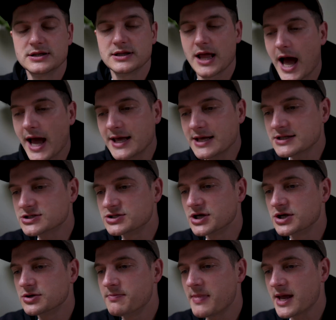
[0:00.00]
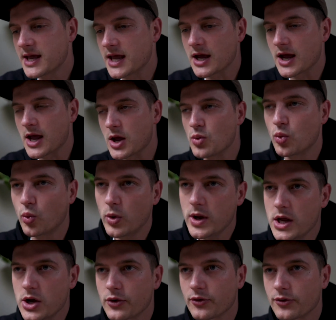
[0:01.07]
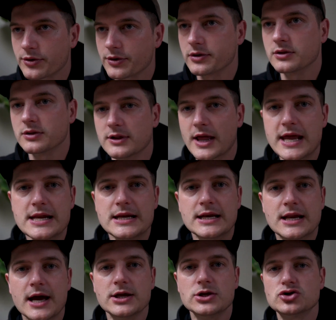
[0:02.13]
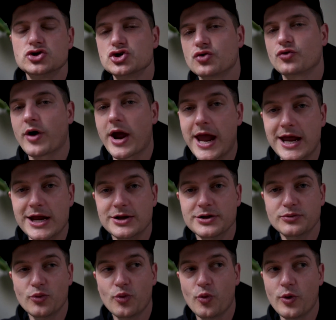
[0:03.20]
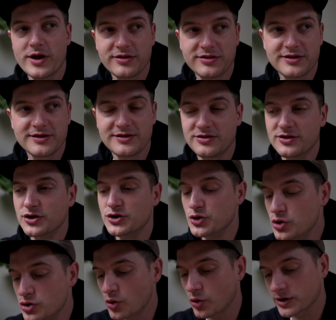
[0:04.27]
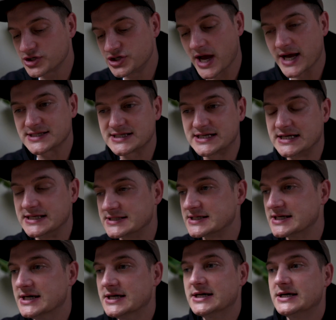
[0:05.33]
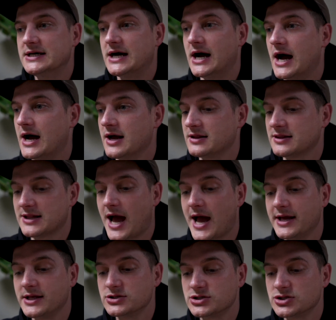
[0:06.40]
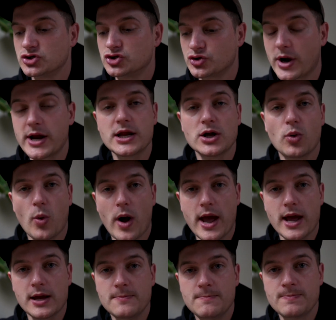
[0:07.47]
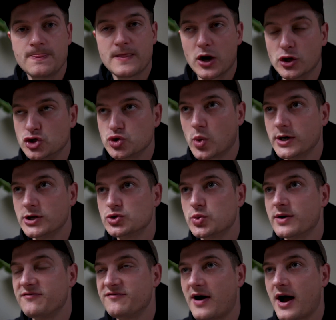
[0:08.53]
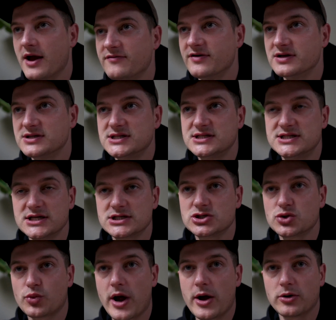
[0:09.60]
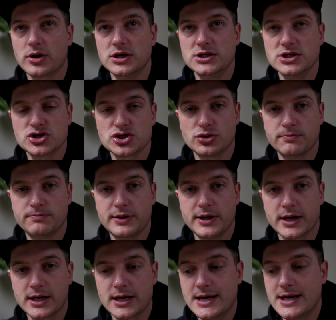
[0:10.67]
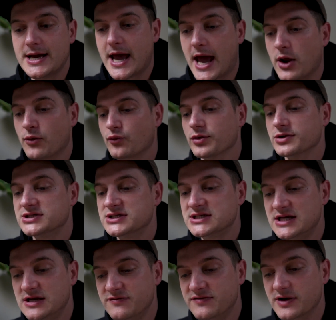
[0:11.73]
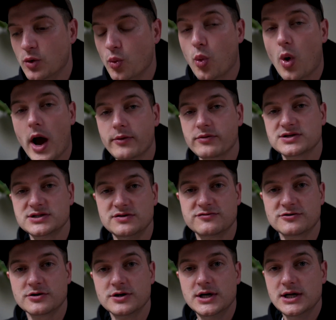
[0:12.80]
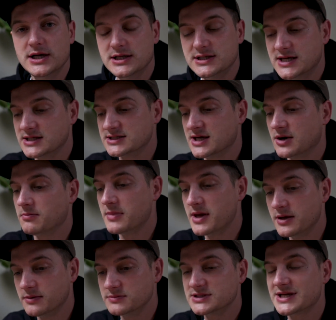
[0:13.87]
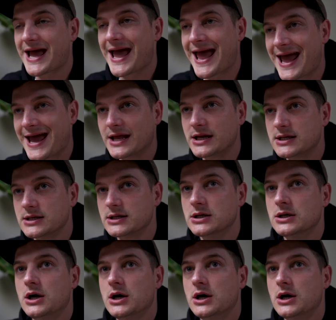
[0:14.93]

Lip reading: Lions making a weird late-night trade with the New York Jetskis. Lions trading away a 2025 sixth-round conditional pick and receiving wide receiver Denzel Mims and